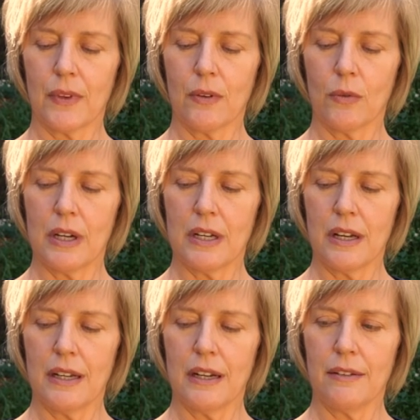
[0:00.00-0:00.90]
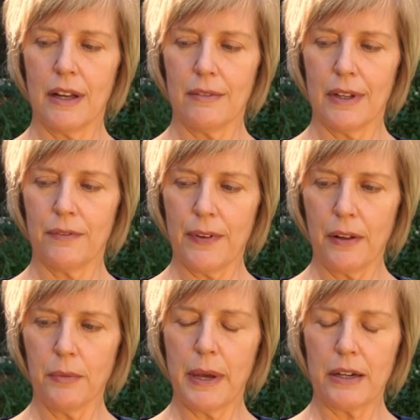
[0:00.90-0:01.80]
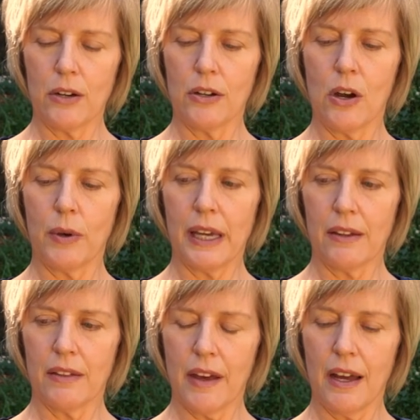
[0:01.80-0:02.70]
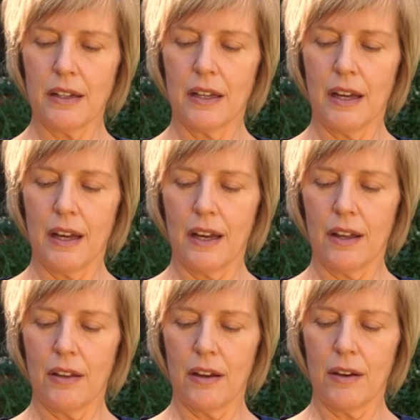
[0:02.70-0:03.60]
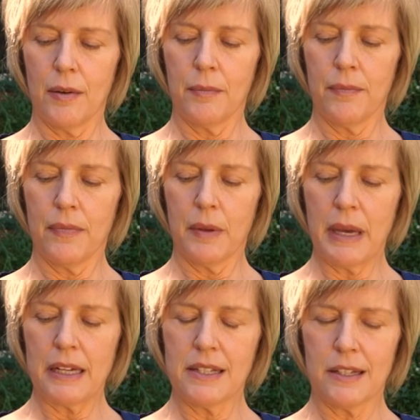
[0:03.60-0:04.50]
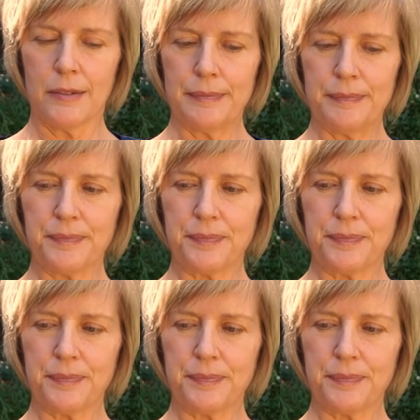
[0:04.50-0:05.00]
it felt better knowing that the medicine